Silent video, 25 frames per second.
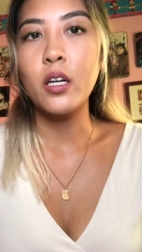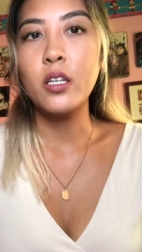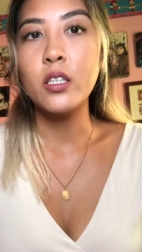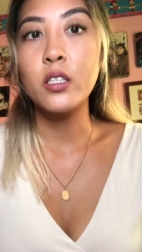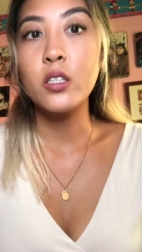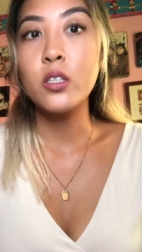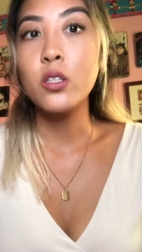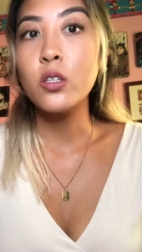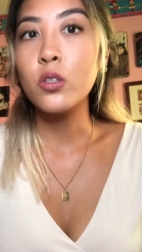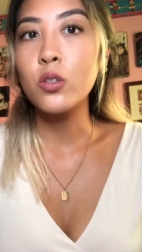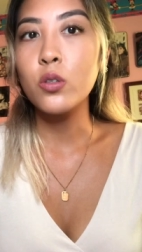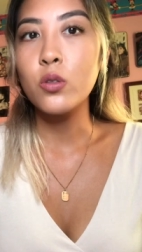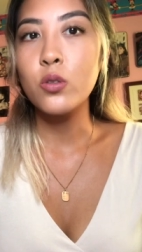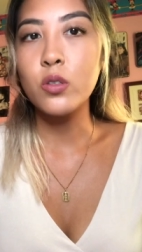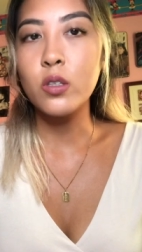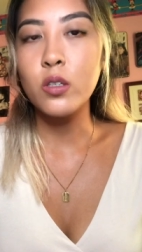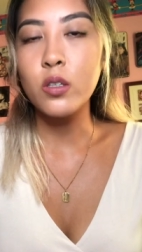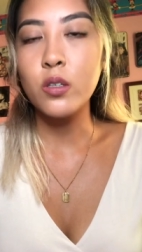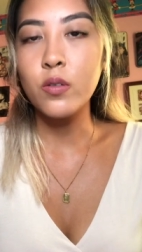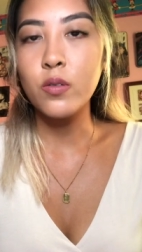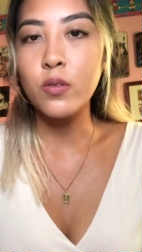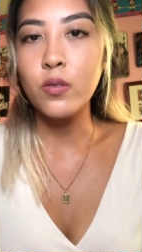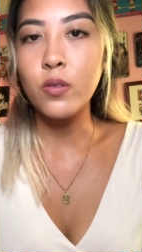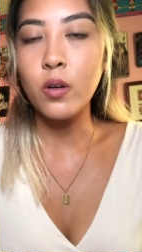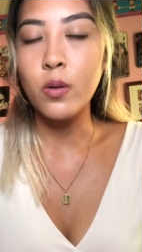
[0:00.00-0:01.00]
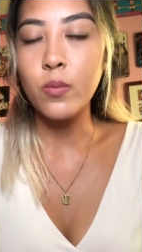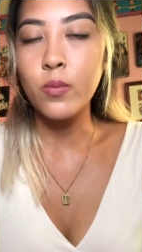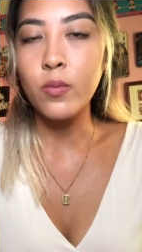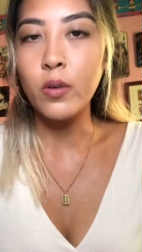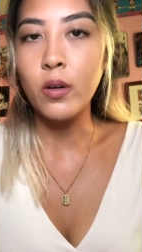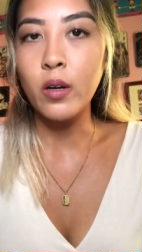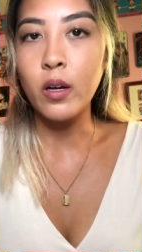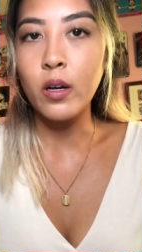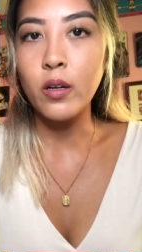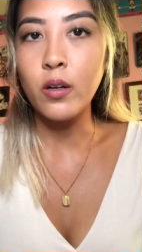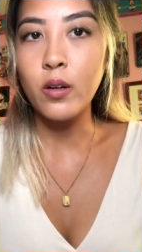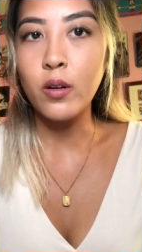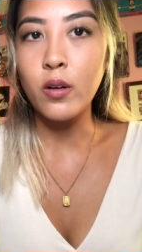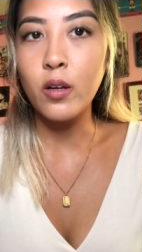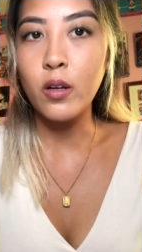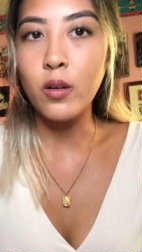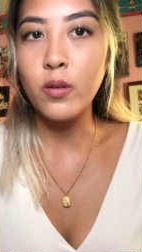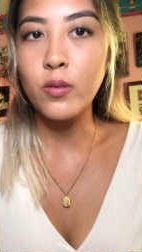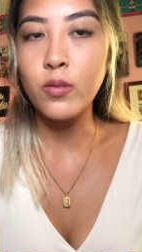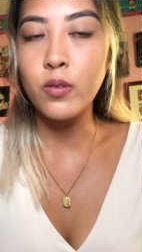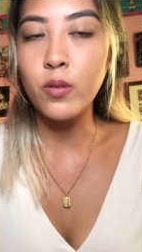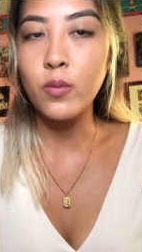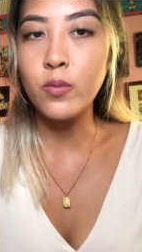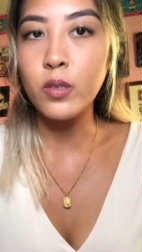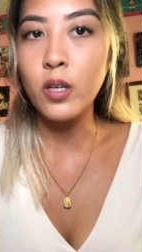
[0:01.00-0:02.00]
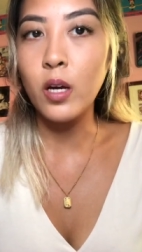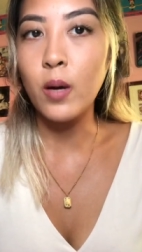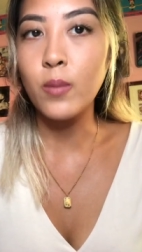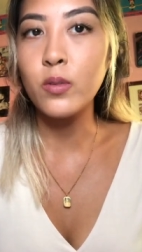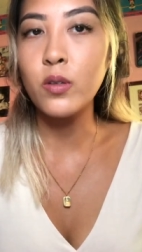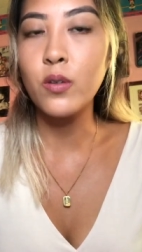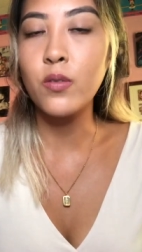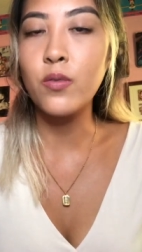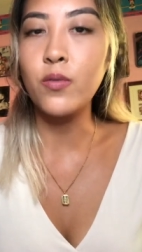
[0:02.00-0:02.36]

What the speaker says: still use it from time to